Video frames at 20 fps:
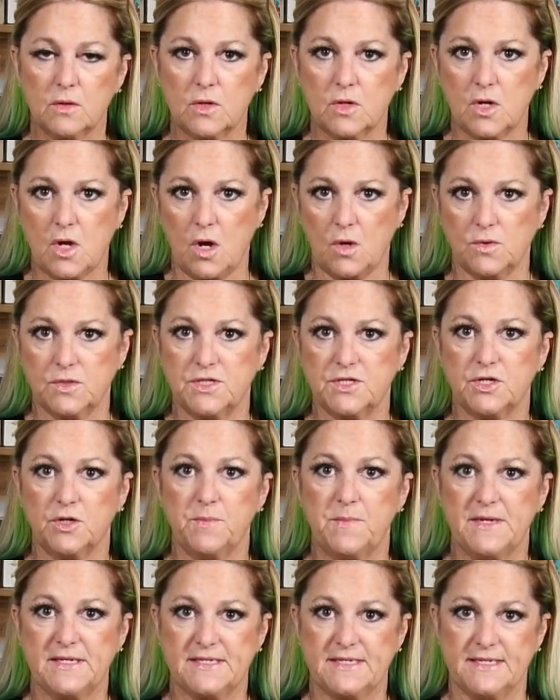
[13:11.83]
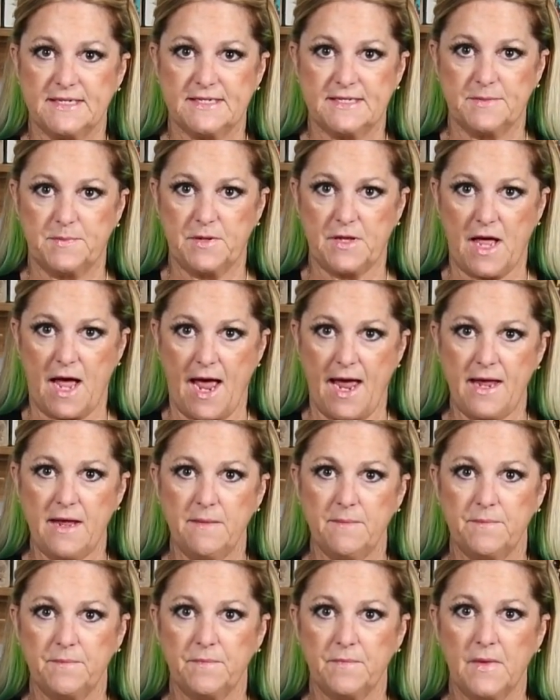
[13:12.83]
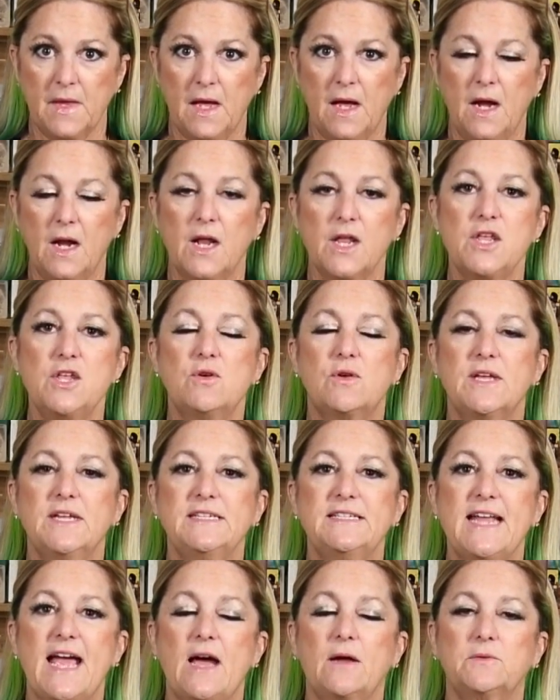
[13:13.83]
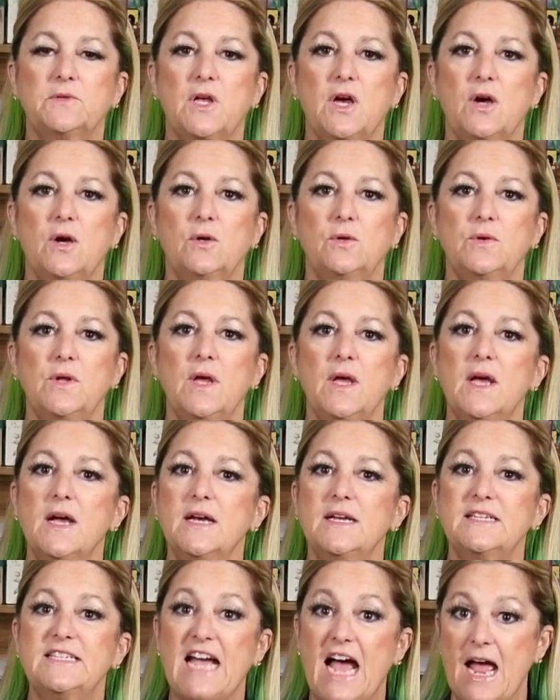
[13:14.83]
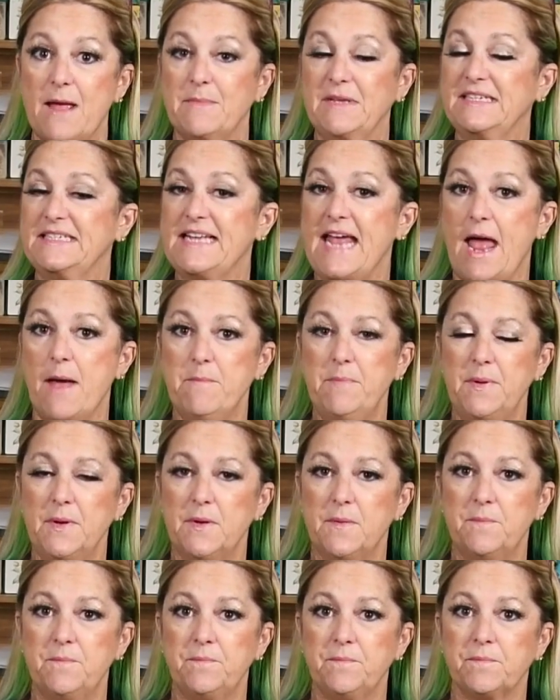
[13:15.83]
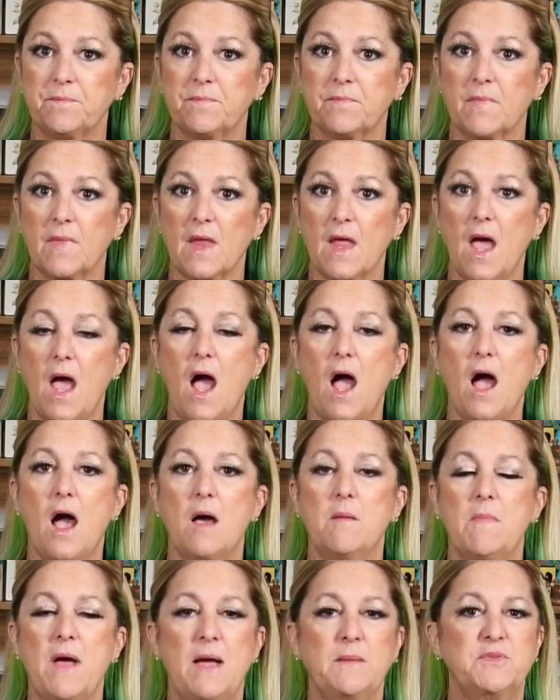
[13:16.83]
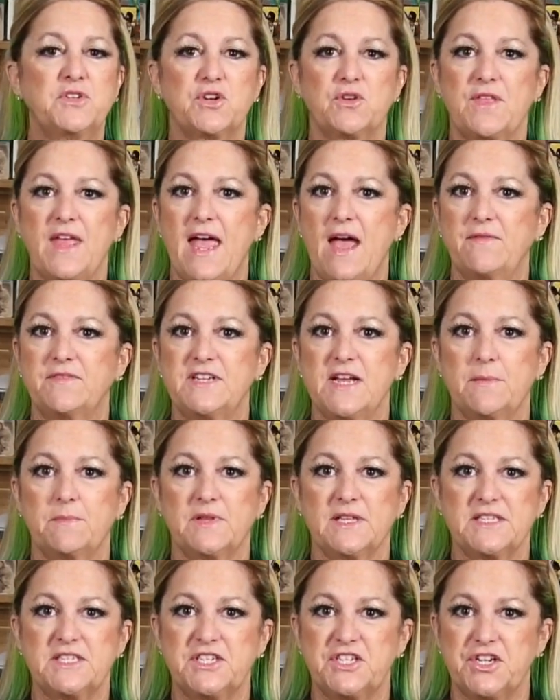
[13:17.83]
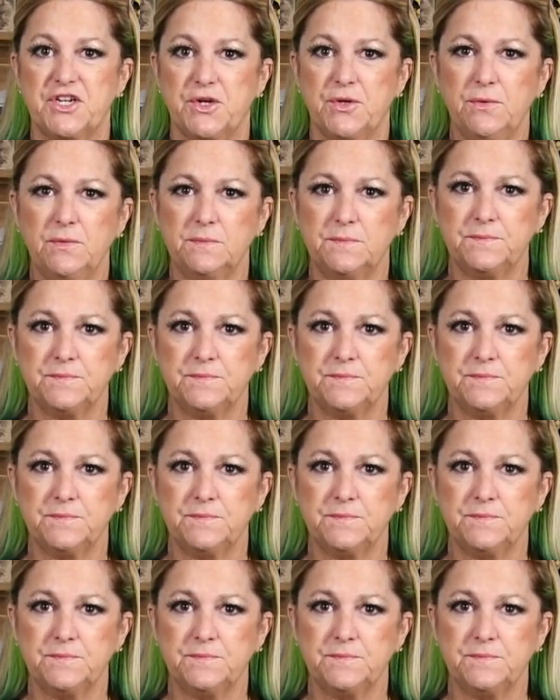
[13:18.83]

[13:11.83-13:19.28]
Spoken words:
Coastal Business Supply, you can download Time and Temp. I'm sure they have templates too.